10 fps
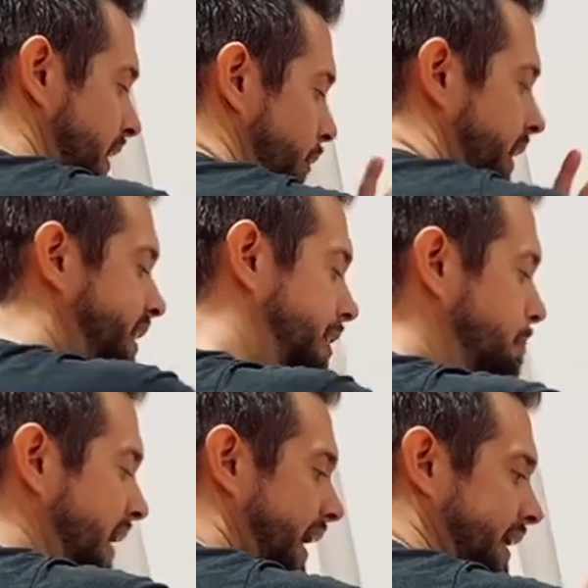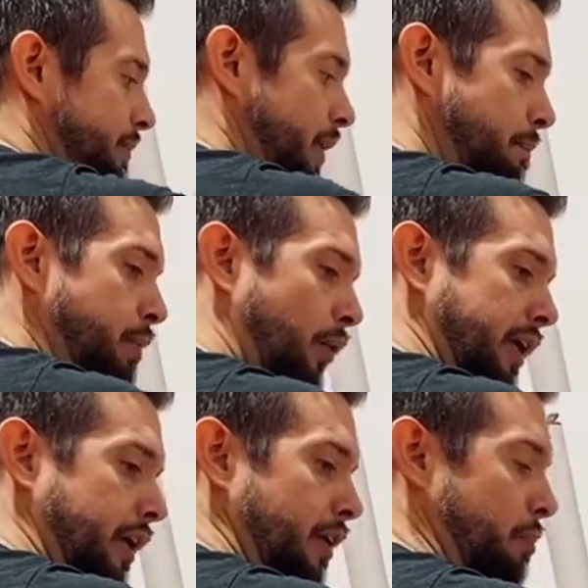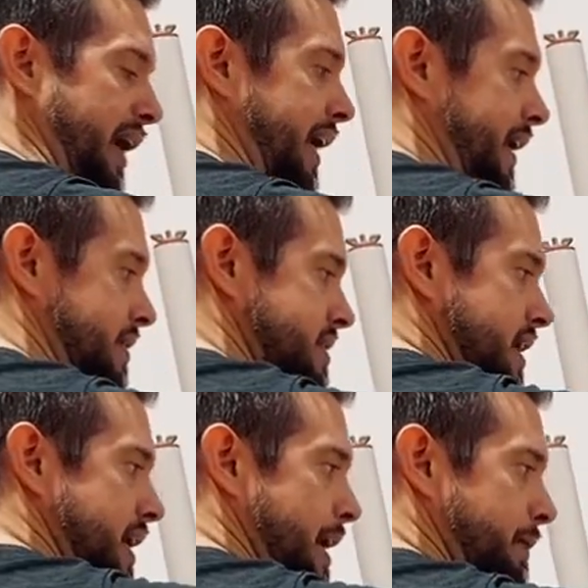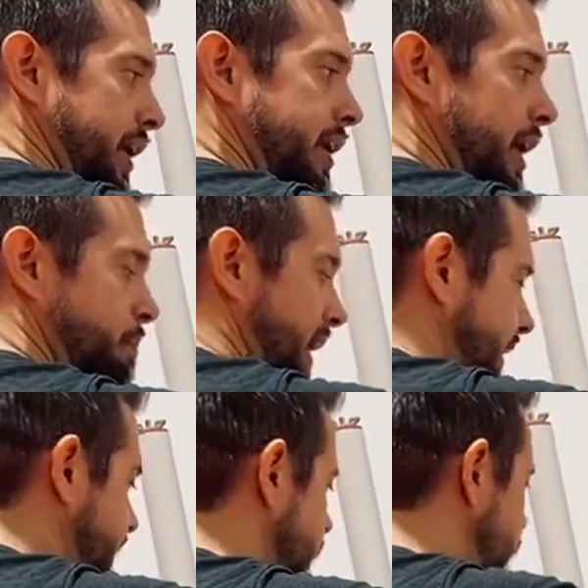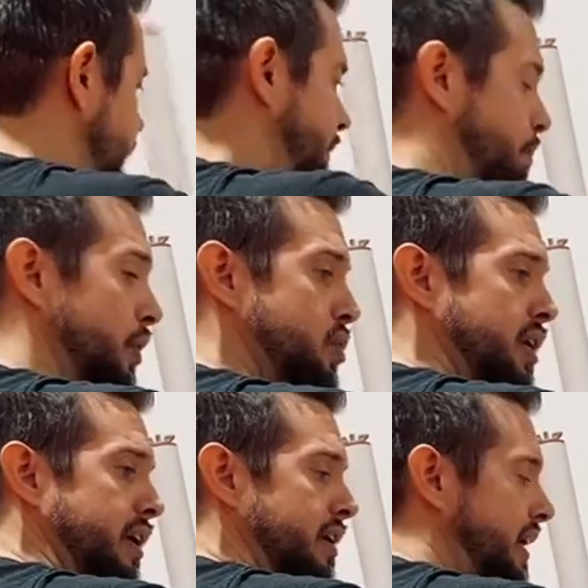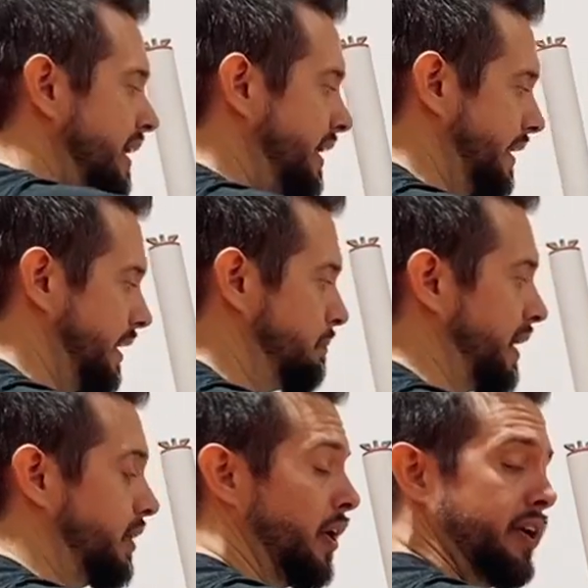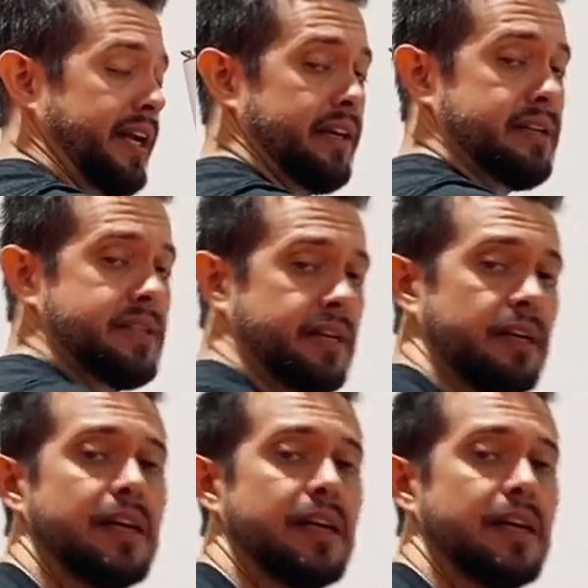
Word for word: And when I come back, I'm gonna bow and arrow my hands. I'm gonna cut back here, push here, and then my guard hand is here.